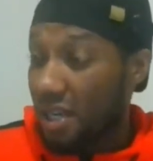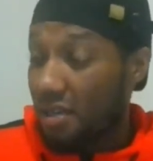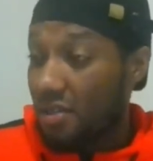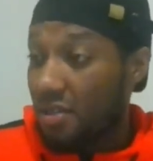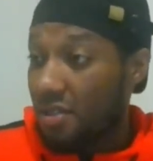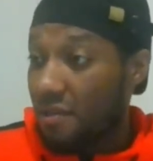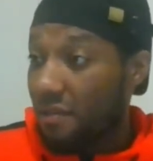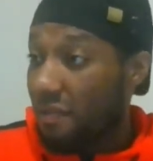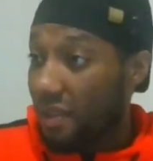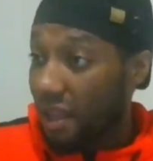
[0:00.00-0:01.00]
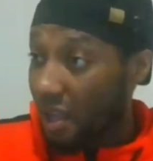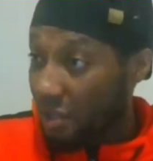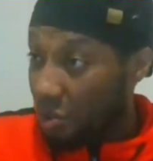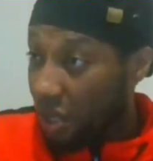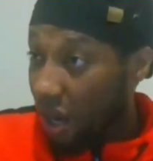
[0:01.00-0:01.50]
house
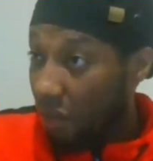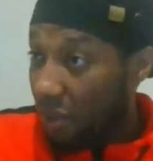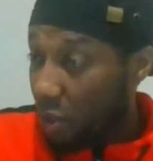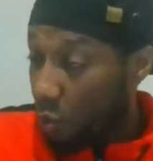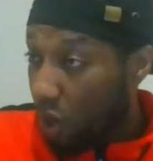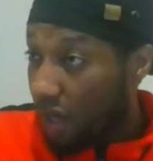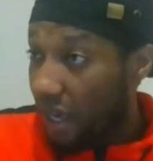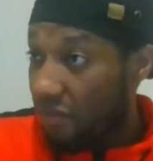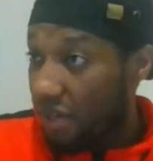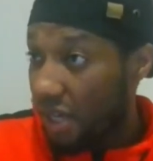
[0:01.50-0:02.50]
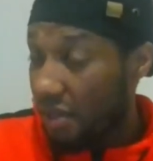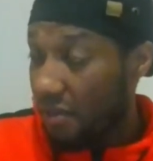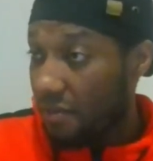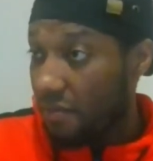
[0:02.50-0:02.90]
and you get up and you work every day,